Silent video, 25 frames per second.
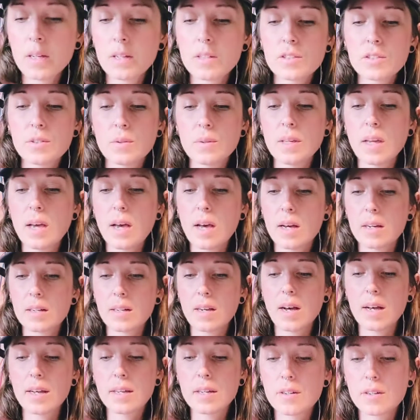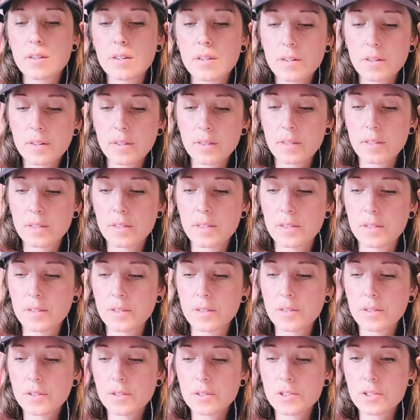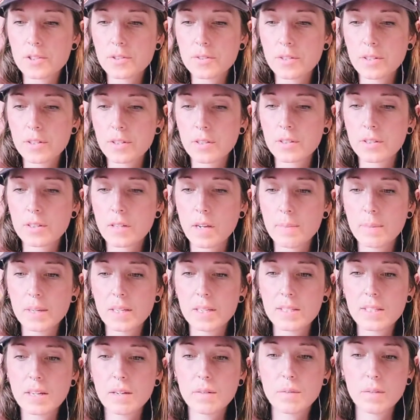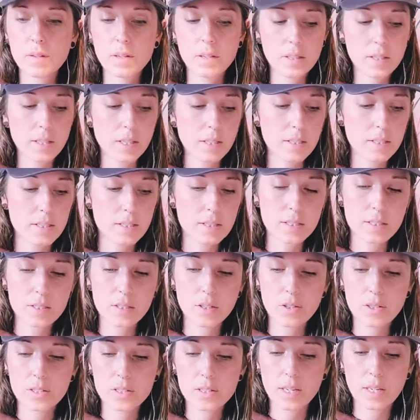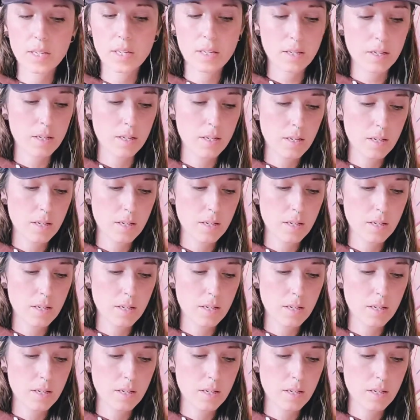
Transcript: So yeah, Gaia, Earth, and the nurturer. I mean, definitely this looks like